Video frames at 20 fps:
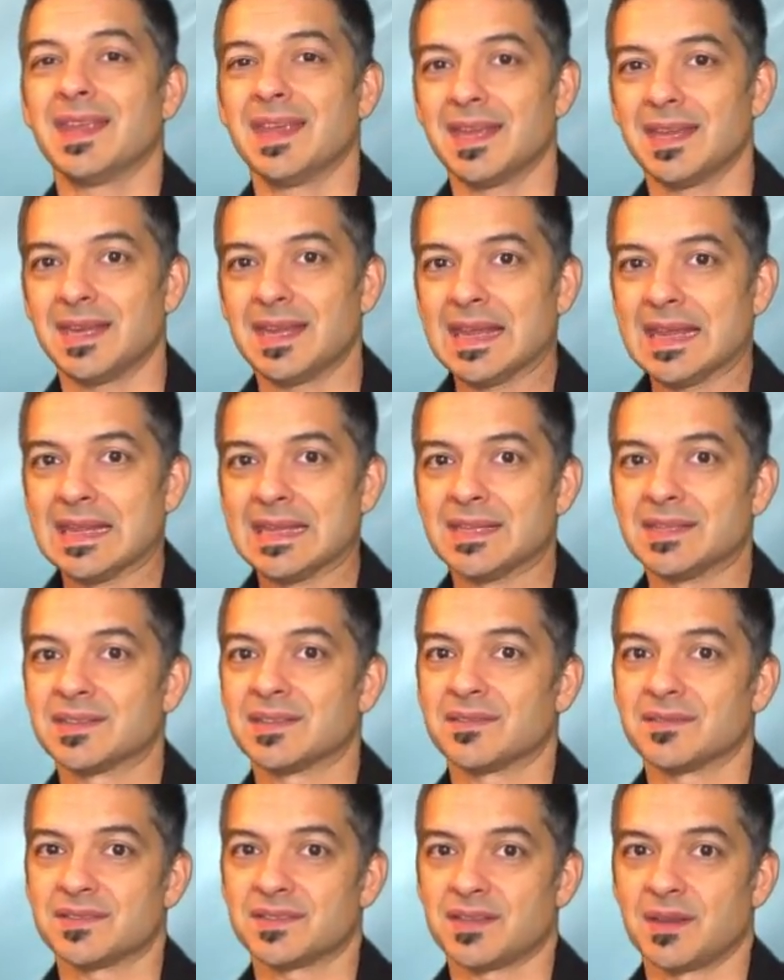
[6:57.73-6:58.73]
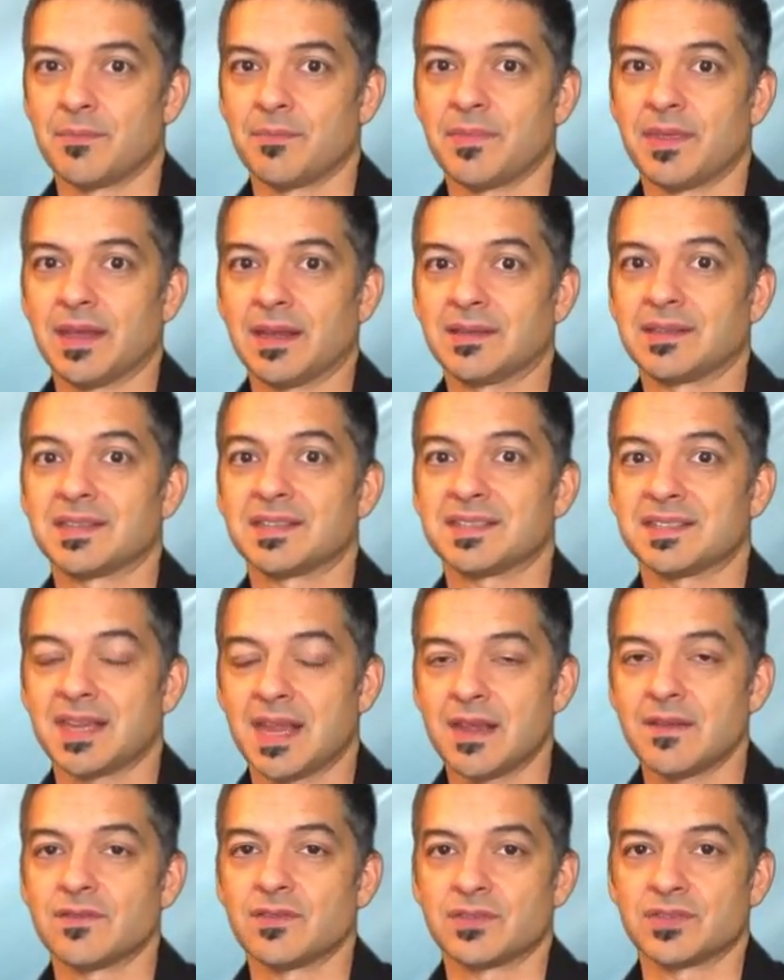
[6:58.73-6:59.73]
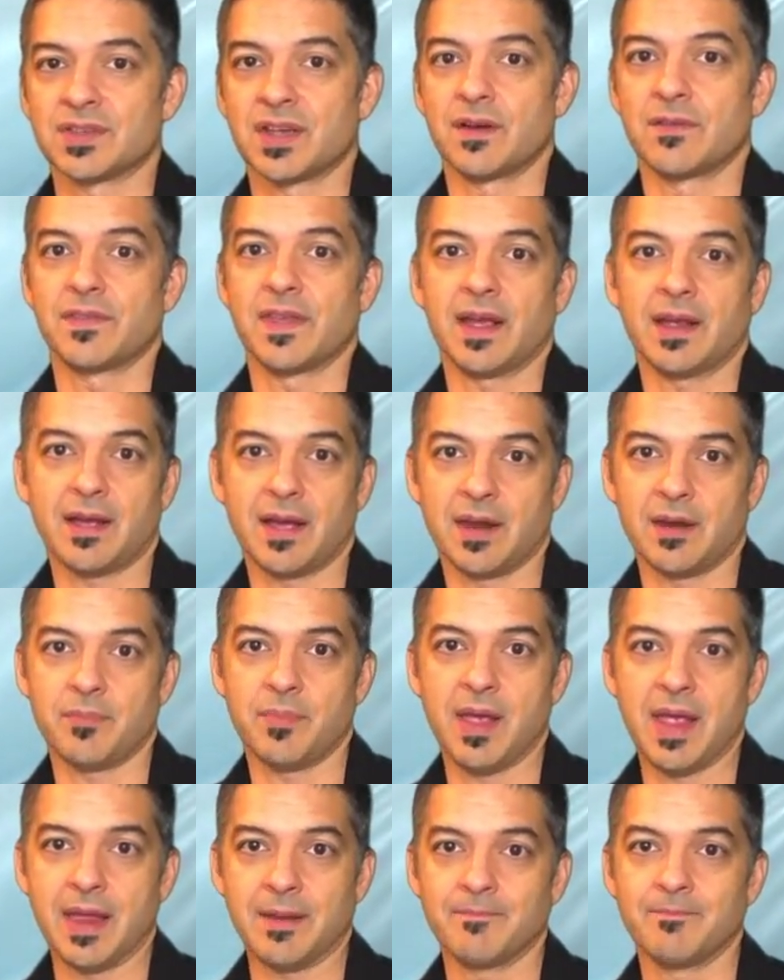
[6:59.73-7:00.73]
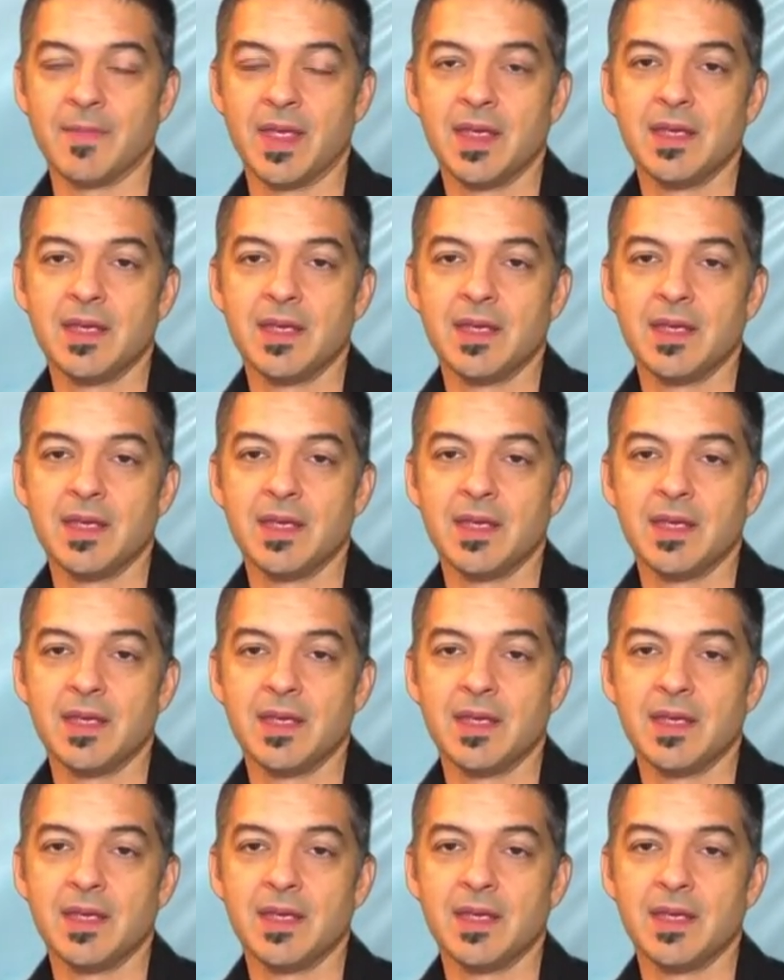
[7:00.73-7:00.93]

it is something to save yourself that kind of pain.